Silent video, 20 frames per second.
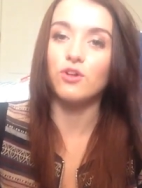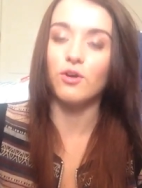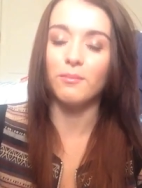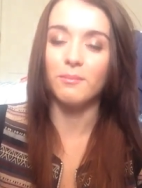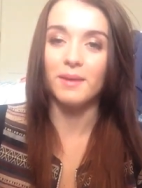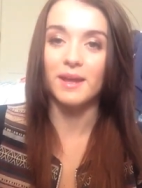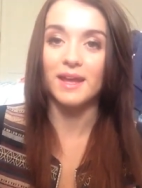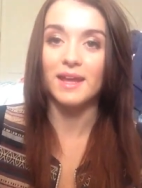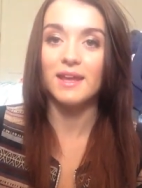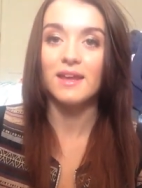got
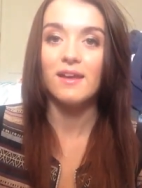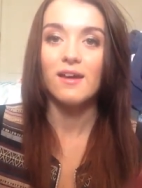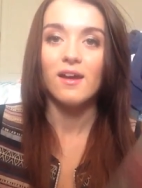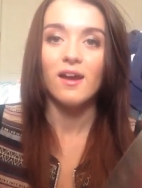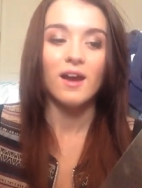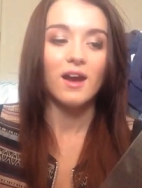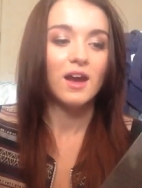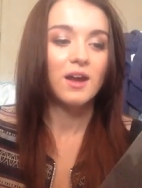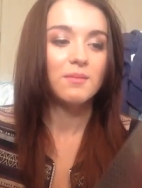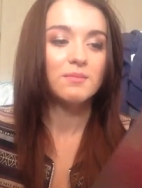me.
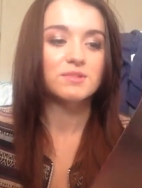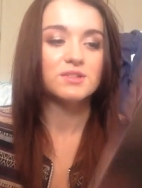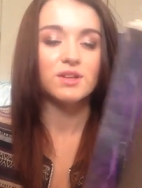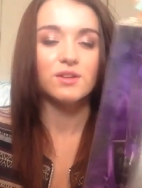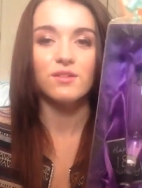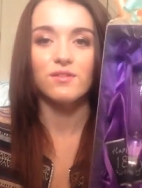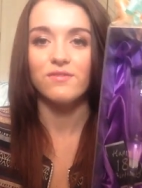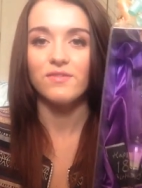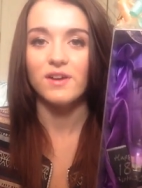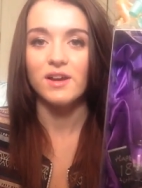Um,
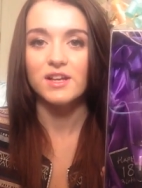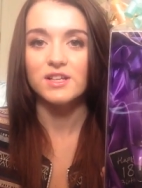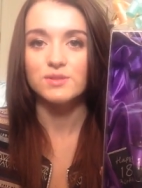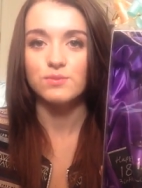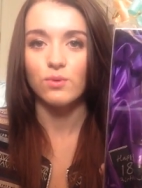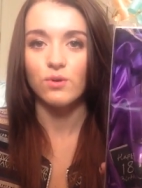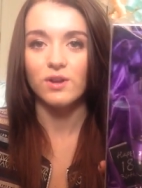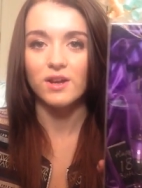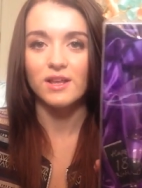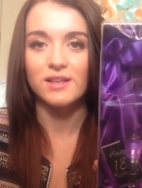so the
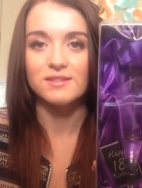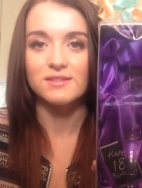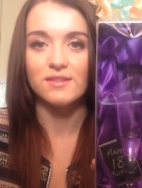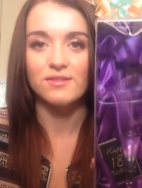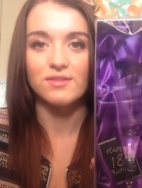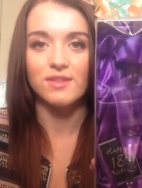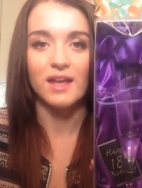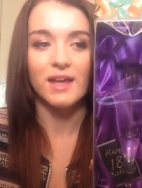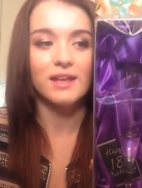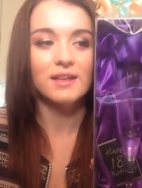first one is
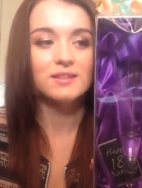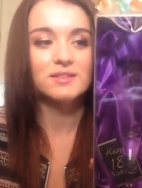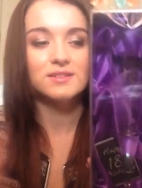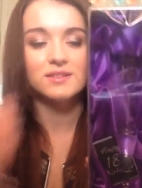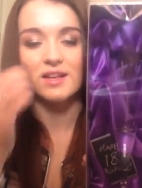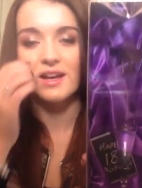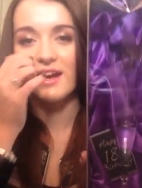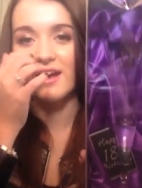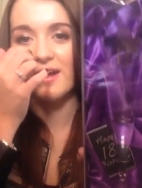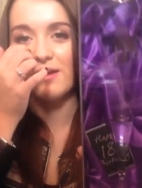
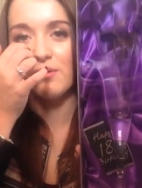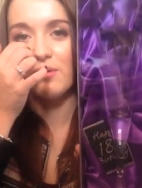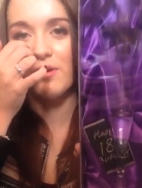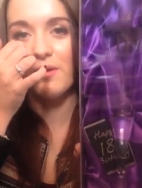this and